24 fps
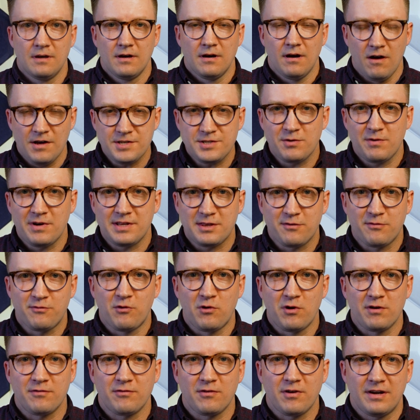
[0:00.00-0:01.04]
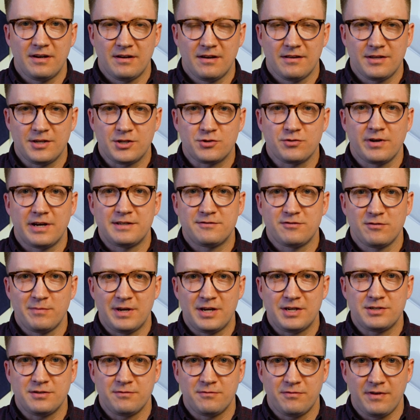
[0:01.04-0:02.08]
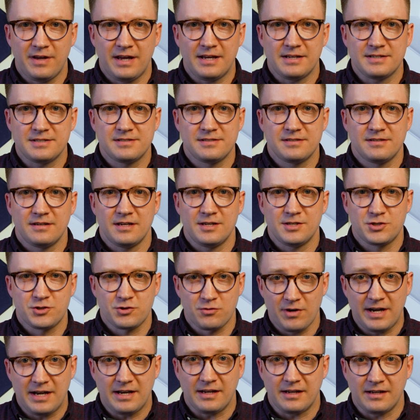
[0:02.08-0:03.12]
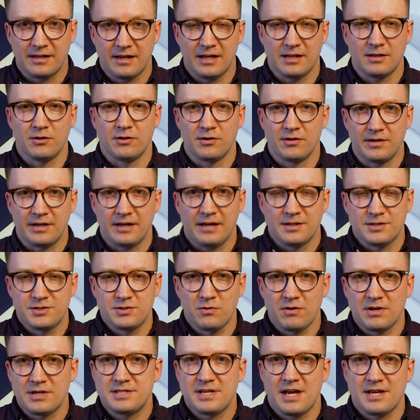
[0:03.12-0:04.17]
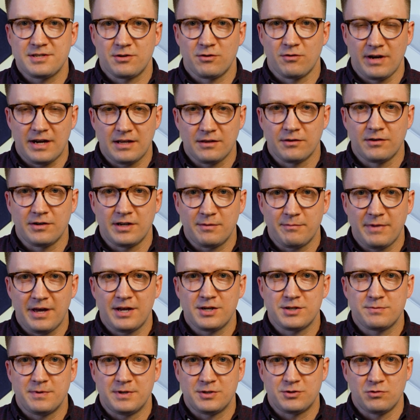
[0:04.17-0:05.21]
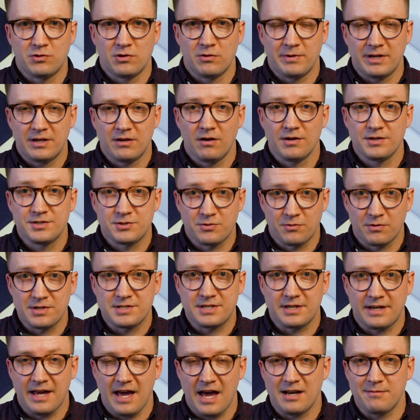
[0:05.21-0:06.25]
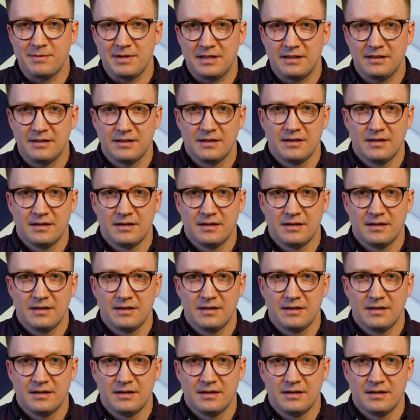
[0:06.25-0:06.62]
Also at the forefront of the transformation phase is training and learning. STORIS has a great learning management tool we call STORIS Academy.